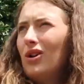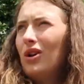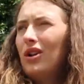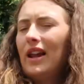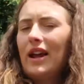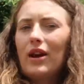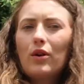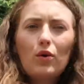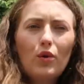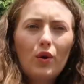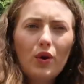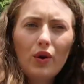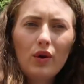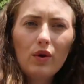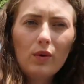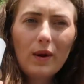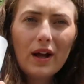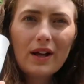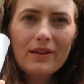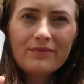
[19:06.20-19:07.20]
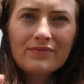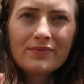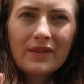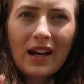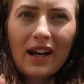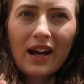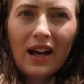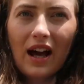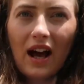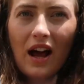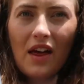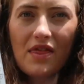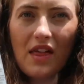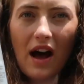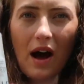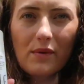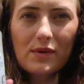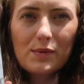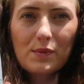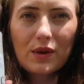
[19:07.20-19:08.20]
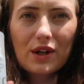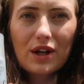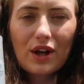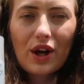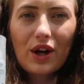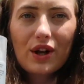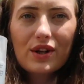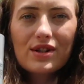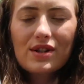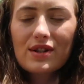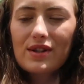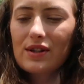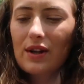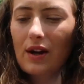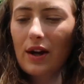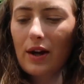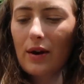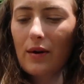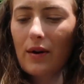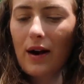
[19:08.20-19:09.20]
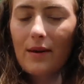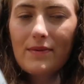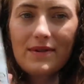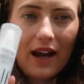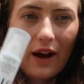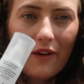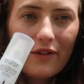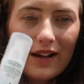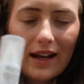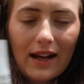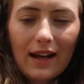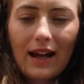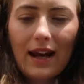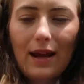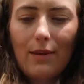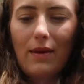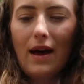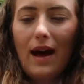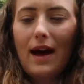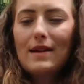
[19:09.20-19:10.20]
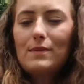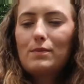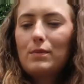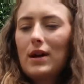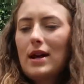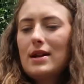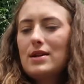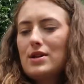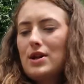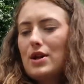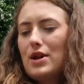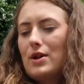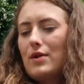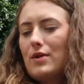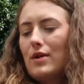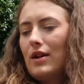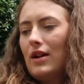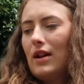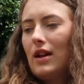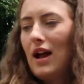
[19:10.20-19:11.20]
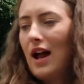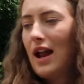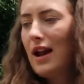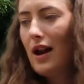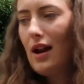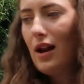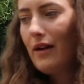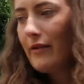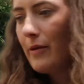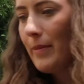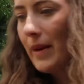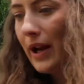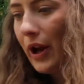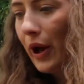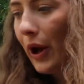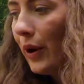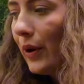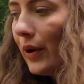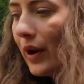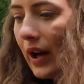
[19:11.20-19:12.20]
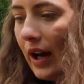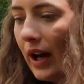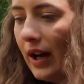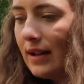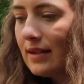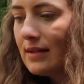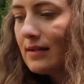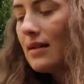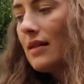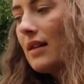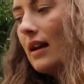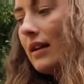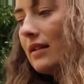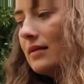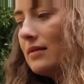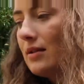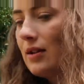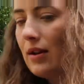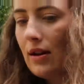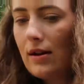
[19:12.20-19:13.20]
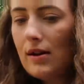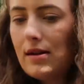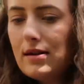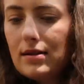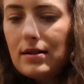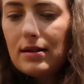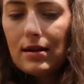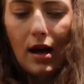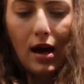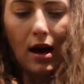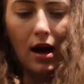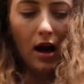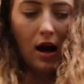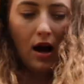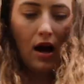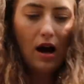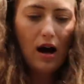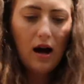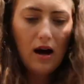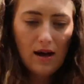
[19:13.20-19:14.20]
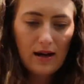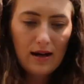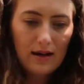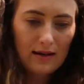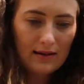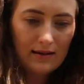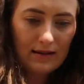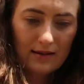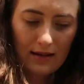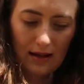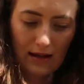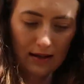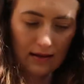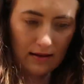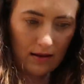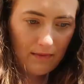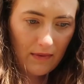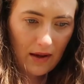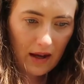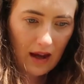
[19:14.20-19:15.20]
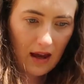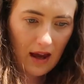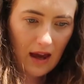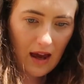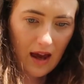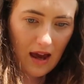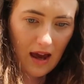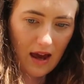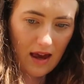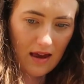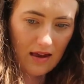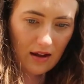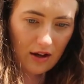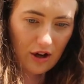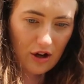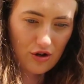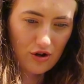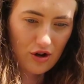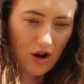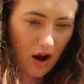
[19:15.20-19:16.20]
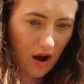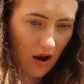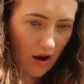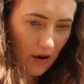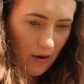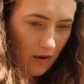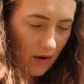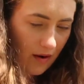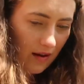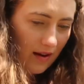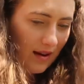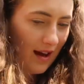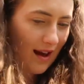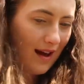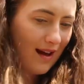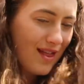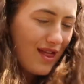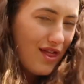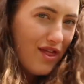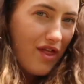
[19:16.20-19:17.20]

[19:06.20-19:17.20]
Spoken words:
like oil one, and that was pretty good. So I'm definitely going to keep that. It's brand new, and I love a bit of coconut, so that's good. I can see something here that I know, yeah,